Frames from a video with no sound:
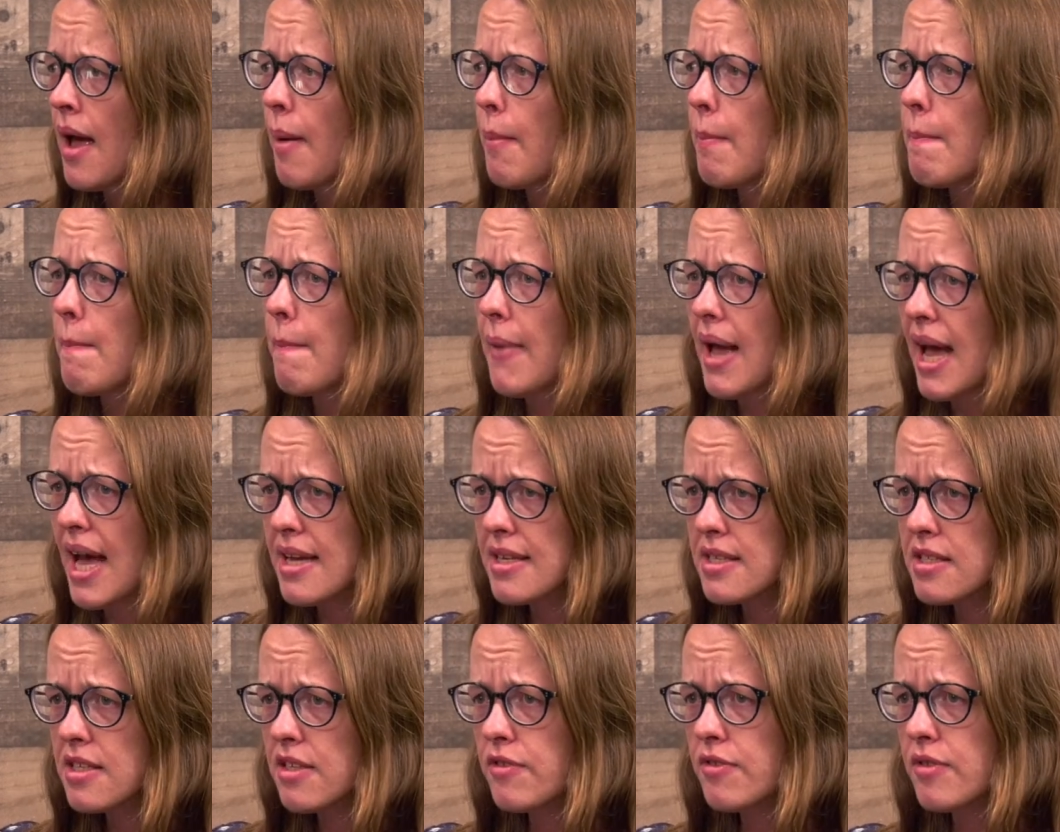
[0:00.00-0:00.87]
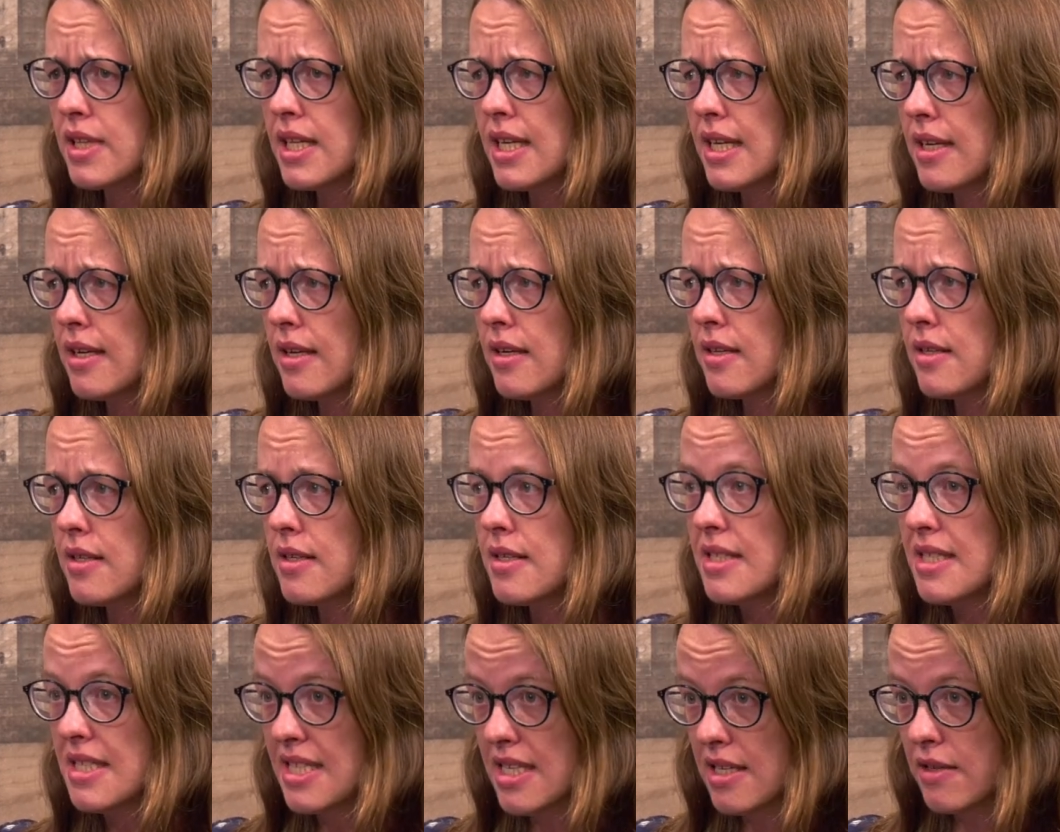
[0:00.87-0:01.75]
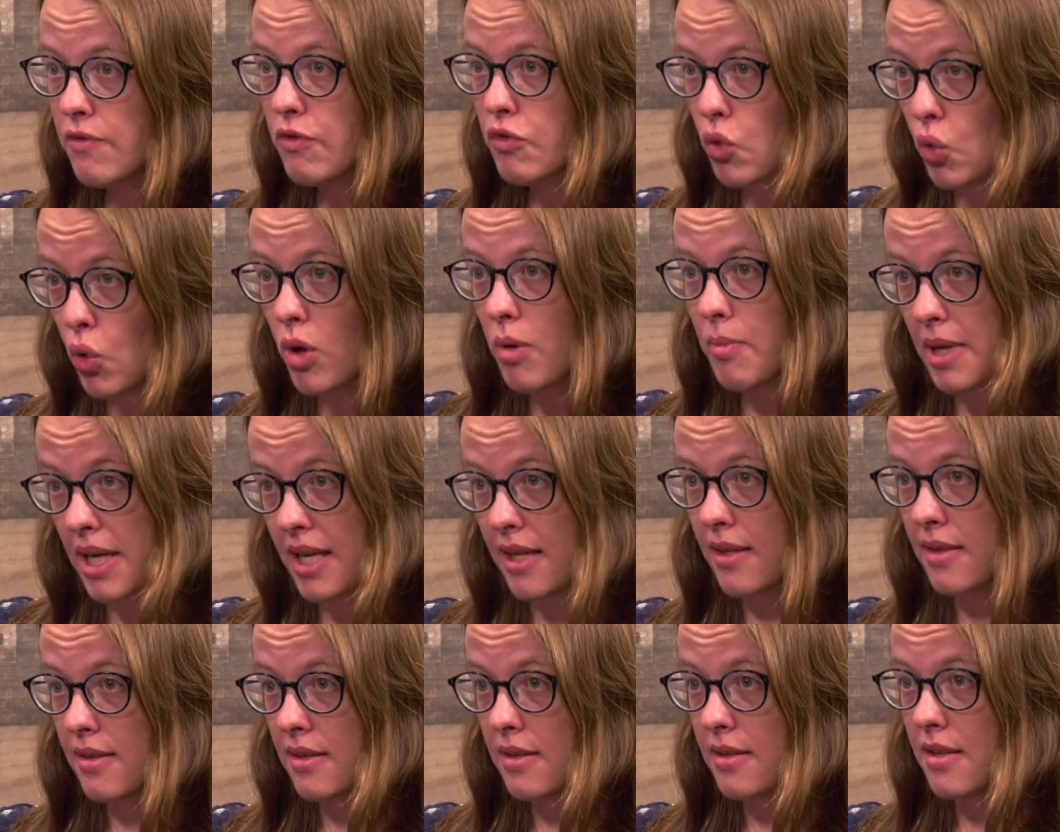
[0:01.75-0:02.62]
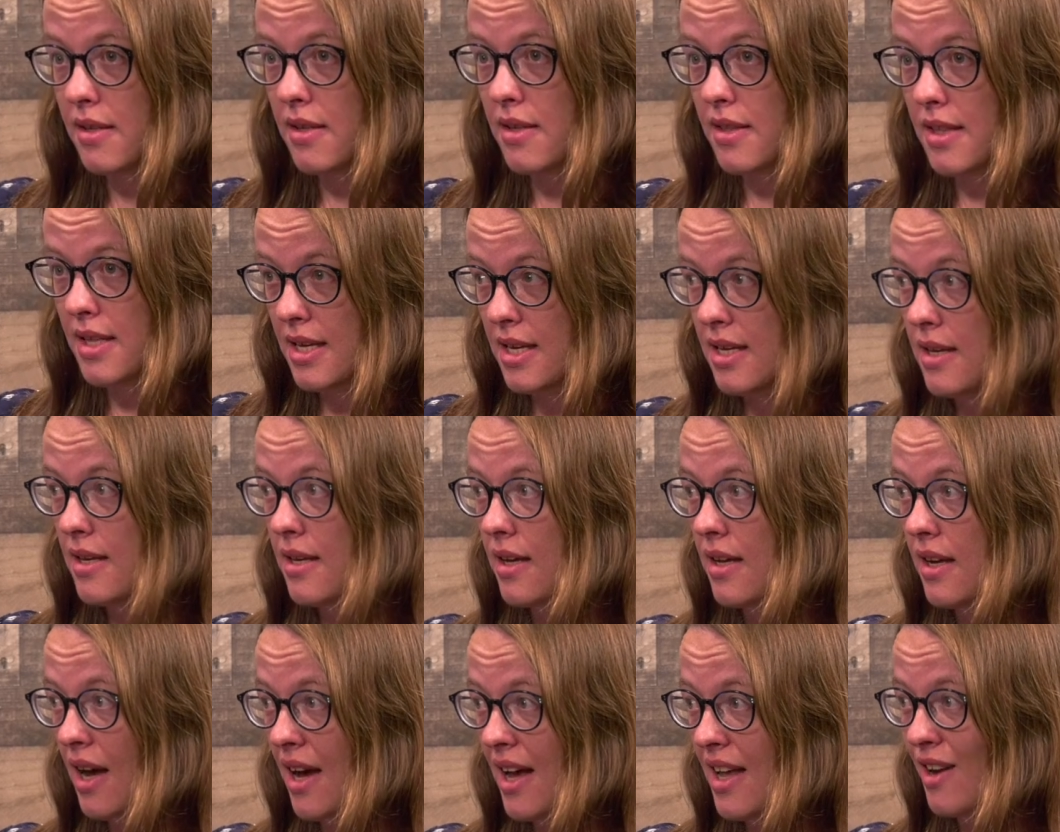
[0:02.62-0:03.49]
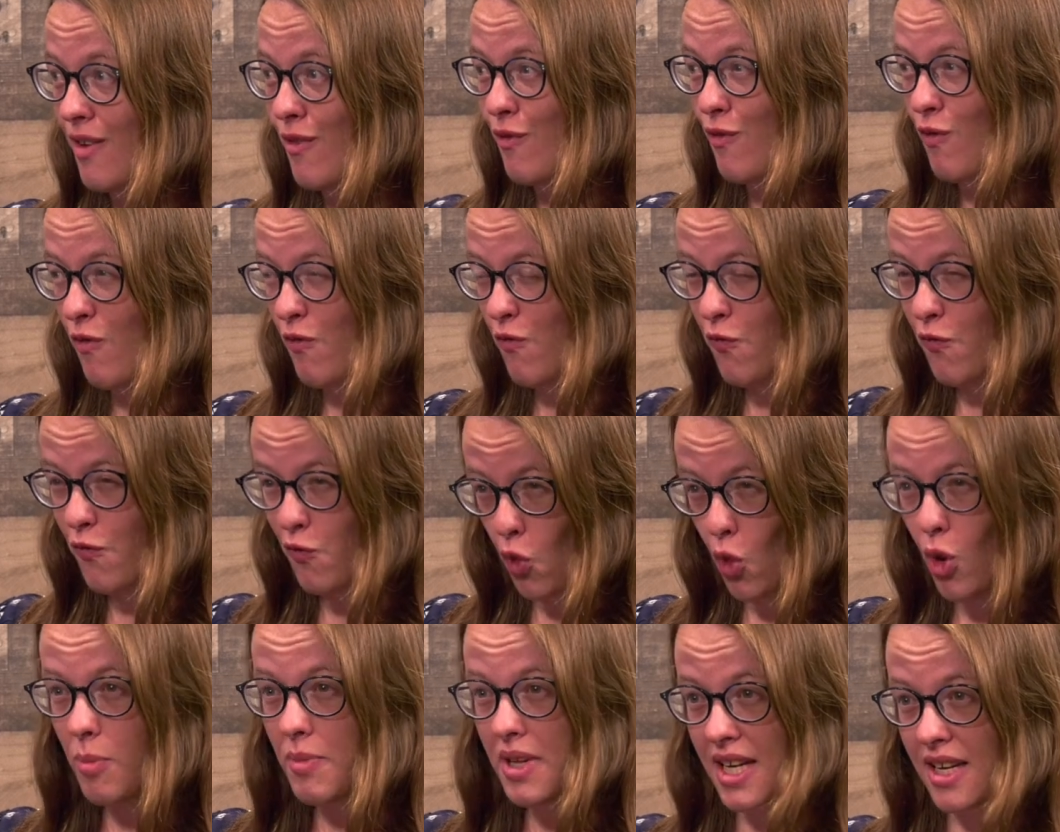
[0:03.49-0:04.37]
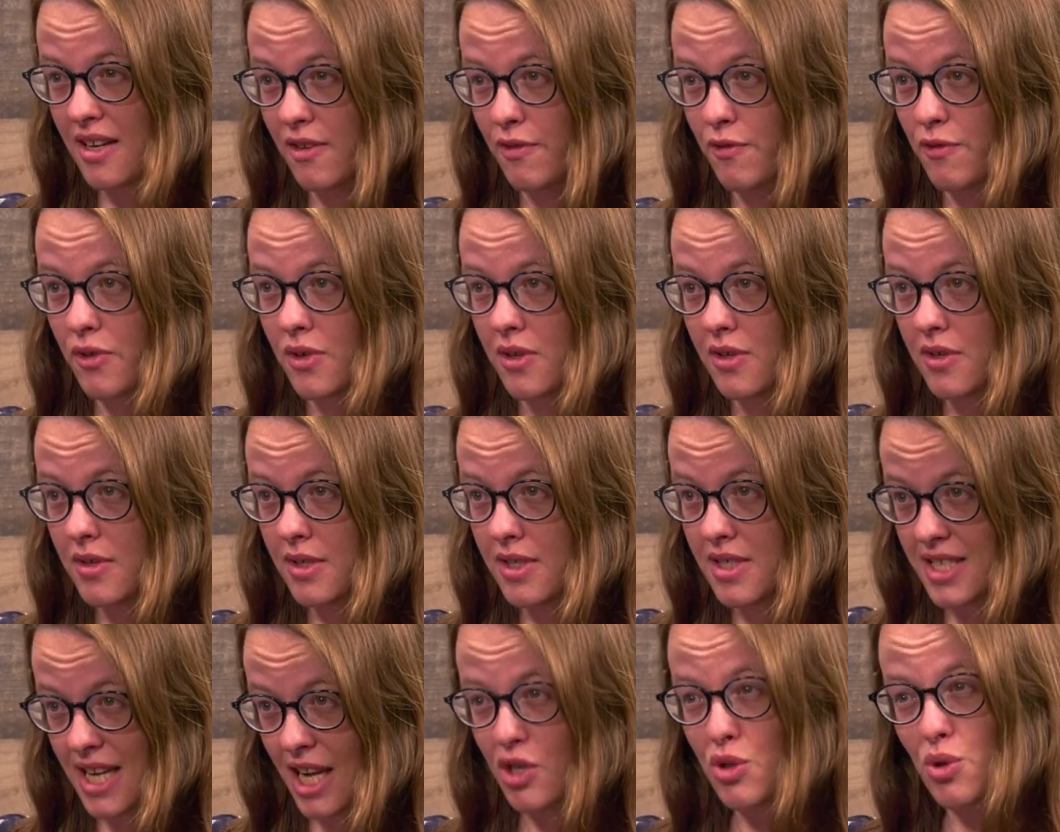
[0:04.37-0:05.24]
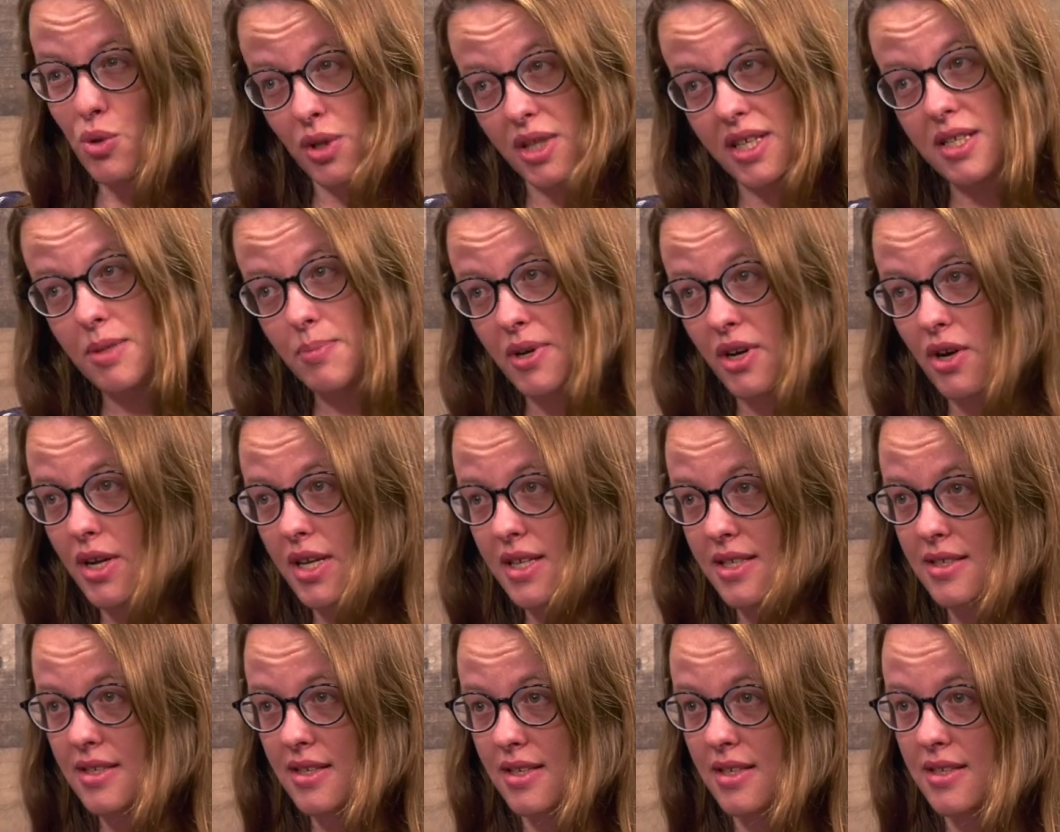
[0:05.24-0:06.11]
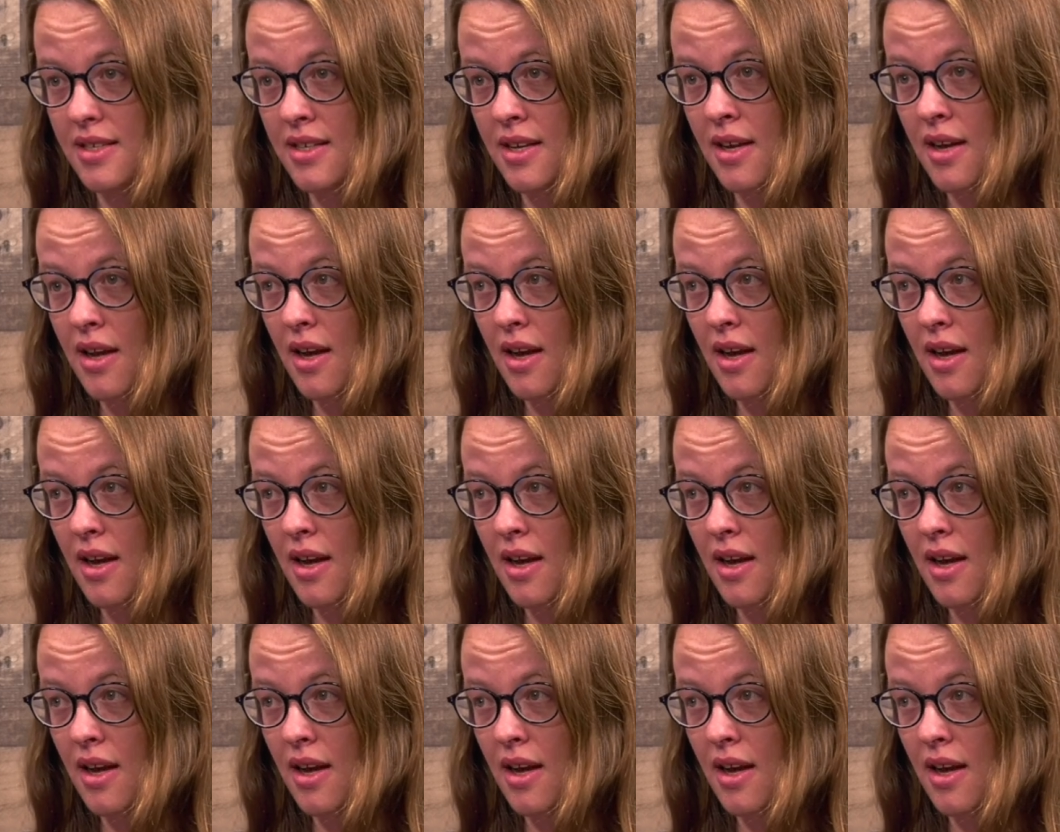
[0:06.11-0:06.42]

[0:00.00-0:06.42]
massively deforming the kind of formative sexual experiences